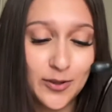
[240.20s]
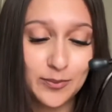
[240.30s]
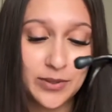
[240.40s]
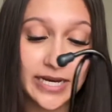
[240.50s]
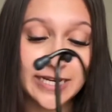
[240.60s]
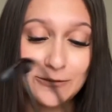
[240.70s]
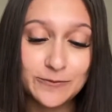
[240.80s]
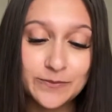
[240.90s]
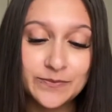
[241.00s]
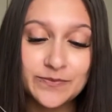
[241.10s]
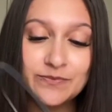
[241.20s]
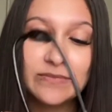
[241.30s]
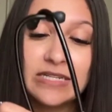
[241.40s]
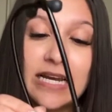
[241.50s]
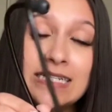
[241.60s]
But
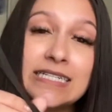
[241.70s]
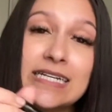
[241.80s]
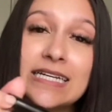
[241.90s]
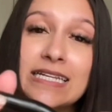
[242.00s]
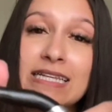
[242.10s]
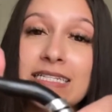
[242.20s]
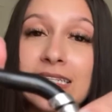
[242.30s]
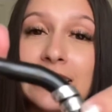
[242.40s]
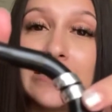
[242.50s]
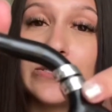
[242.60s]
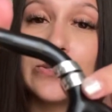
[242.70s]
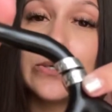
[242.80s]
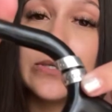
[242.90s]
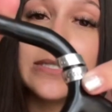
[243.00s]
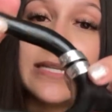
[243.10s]
I did get this
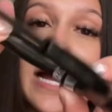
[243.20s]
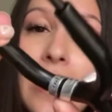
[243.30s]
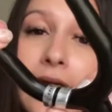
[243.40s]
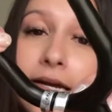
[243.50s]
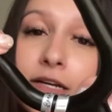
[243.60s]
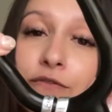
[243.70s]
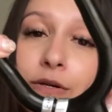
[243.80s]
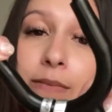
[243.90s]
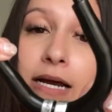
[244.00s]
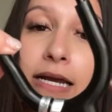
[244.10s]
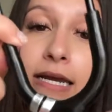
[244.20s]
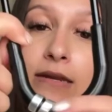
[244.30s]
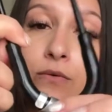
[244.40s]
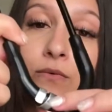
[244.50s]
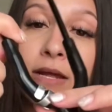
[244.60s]
little tag for mine
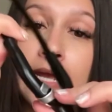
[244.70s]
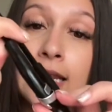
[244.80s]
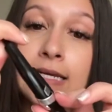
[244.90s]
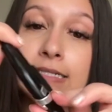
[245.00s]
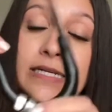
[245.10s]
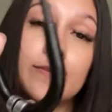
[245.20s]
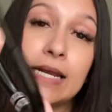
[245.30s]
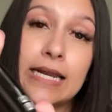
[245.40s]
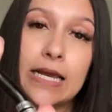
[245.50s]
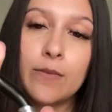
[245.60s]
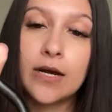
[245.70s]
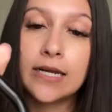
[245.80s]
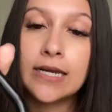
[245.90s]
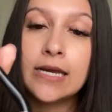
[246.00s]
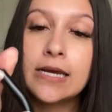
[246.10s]
and it says my name on
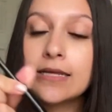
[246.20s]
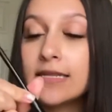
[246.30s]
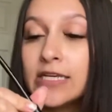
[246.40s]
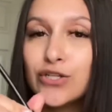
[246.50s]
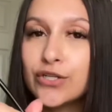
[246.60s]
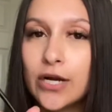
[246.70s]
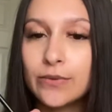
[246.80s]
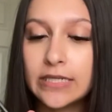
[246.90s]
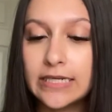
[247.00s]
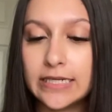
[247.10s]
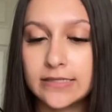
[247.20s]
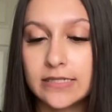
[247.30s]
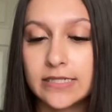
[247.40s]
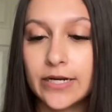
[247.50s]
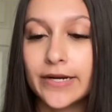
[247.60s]
it. These are not really
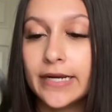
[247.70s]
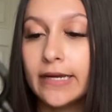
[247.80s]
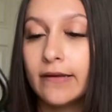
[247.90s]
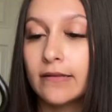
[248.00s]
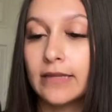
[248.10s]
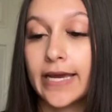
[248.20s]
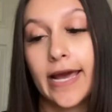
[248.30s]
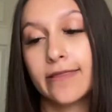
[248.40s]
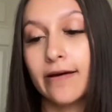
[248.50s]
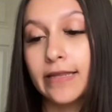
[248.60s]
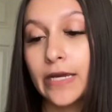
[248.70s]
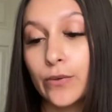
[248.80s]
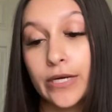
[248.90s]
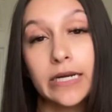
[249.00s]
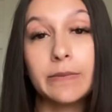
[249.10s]
necessary like I thought they were
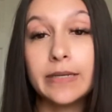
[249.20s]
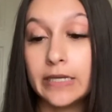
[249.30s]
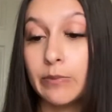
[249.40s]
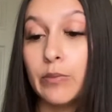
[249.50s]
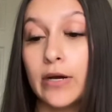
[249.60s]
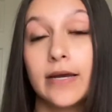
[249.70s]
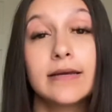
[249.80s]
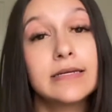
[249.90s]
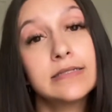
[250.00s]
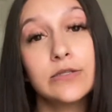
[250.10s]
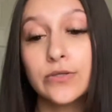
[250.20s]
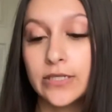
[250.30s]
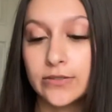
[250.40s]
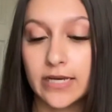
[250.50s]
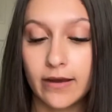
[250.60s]
gonna be, but it's still cute
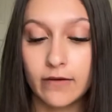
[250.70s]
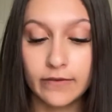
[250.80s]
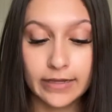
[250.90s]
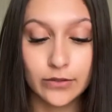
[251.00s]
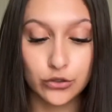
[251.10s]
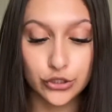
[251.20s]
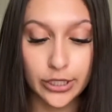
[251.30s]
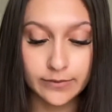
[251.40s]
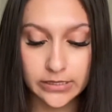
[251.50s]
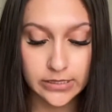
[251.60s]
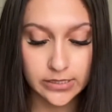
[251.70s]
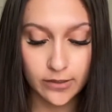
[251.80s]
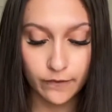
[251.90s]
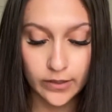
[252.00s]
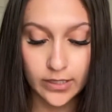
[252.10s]
to have like little charms and stuff
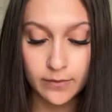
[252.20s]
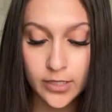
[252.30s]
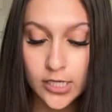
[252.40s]
on them.